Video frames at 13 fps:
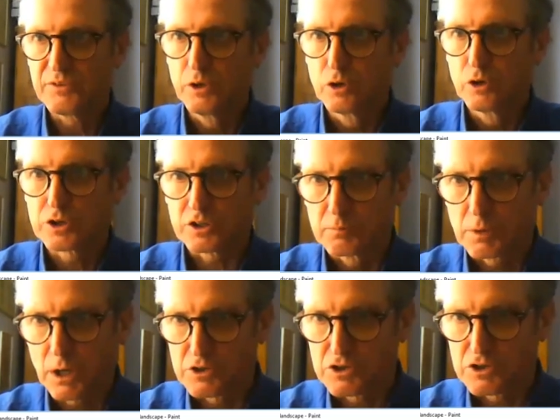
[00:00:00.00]
If you look
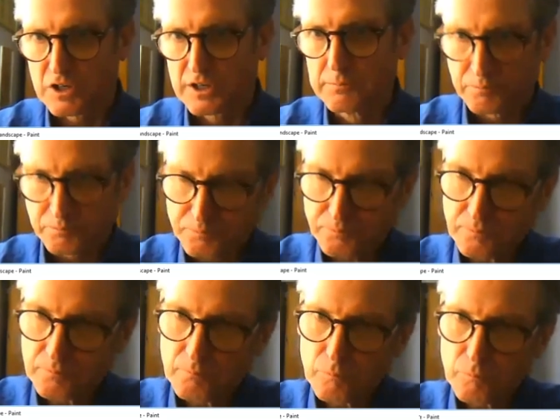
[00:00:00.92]
at them closely,
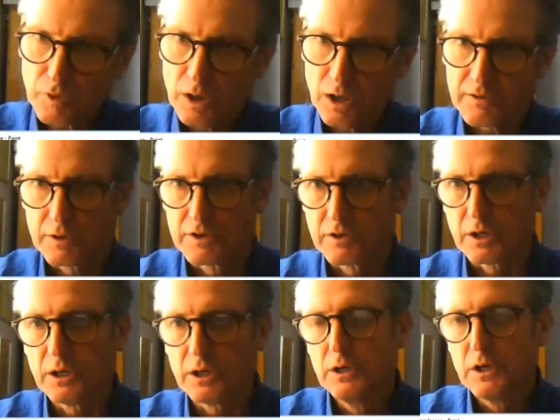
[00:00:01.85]
either
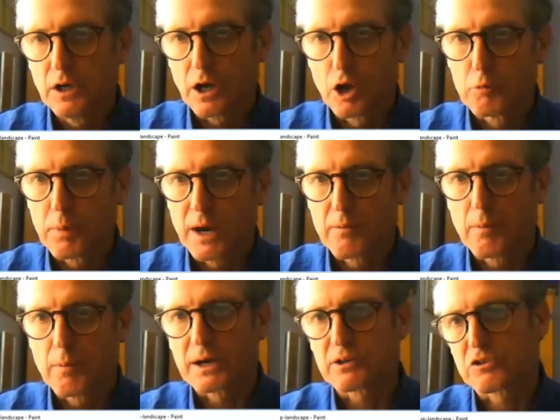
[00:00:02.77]
under a
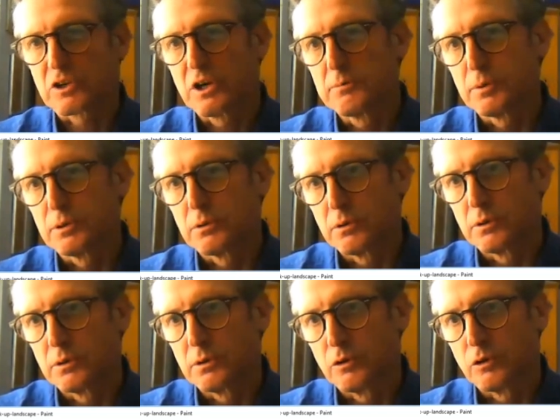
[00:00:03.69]
low-power microscope
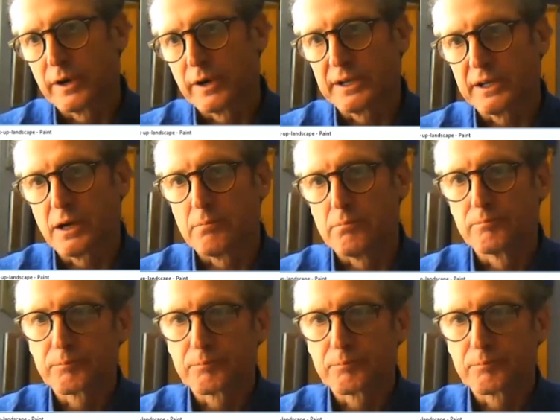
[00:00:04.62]
or a